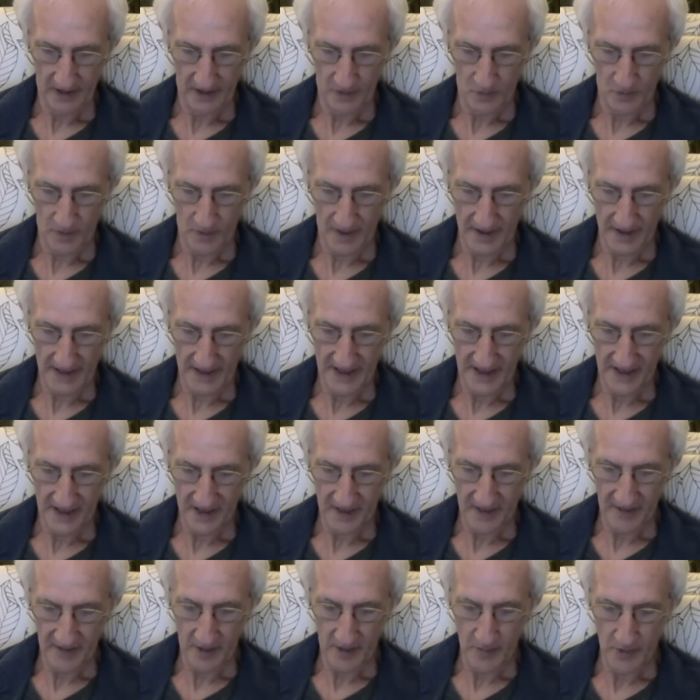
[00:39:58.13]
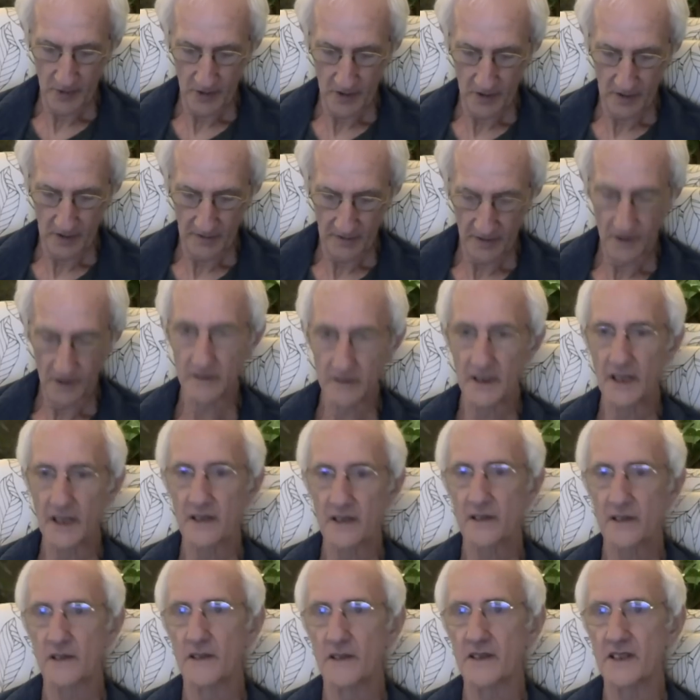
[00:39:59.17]
one is to remove all the
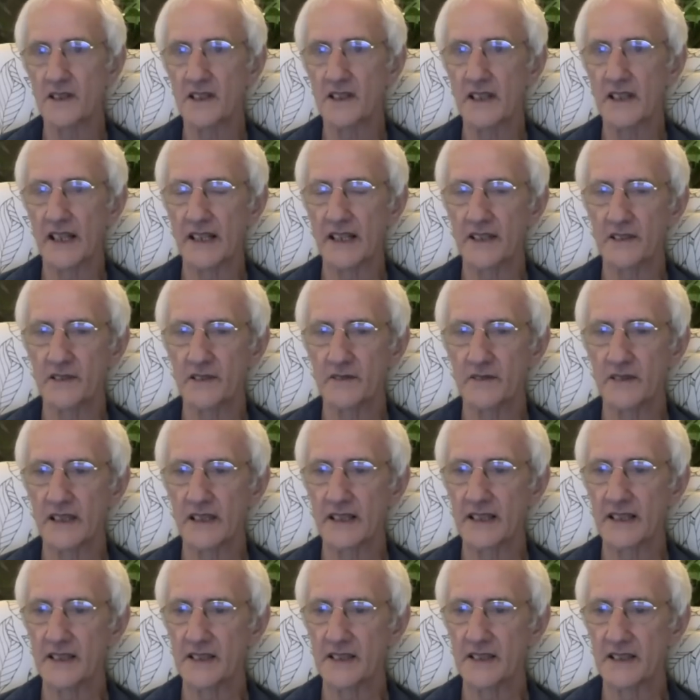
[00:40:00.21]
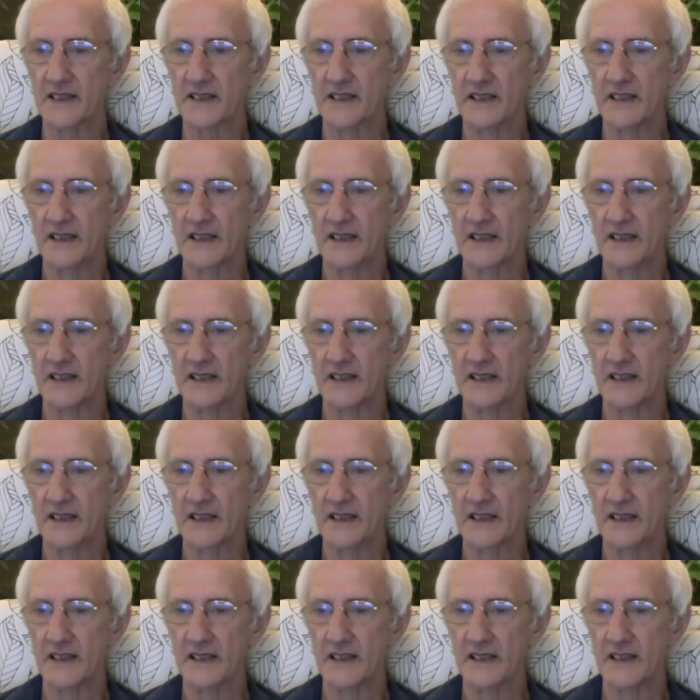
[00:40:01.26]
thoughts that arise.